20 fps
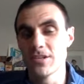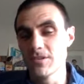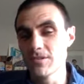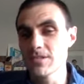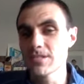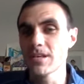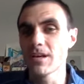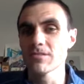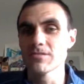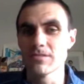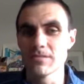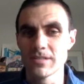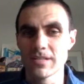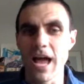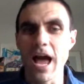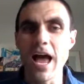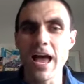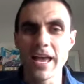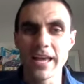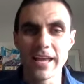your cells are
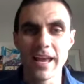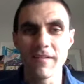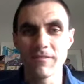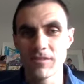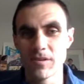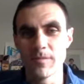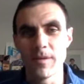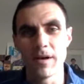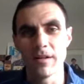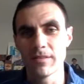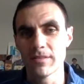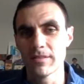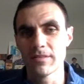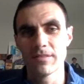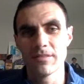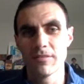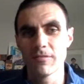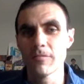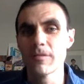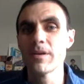dying after about
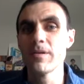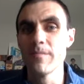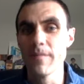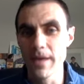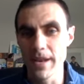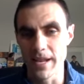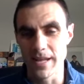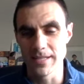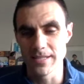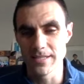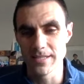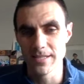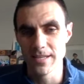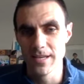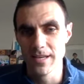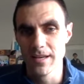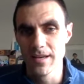3 minutes.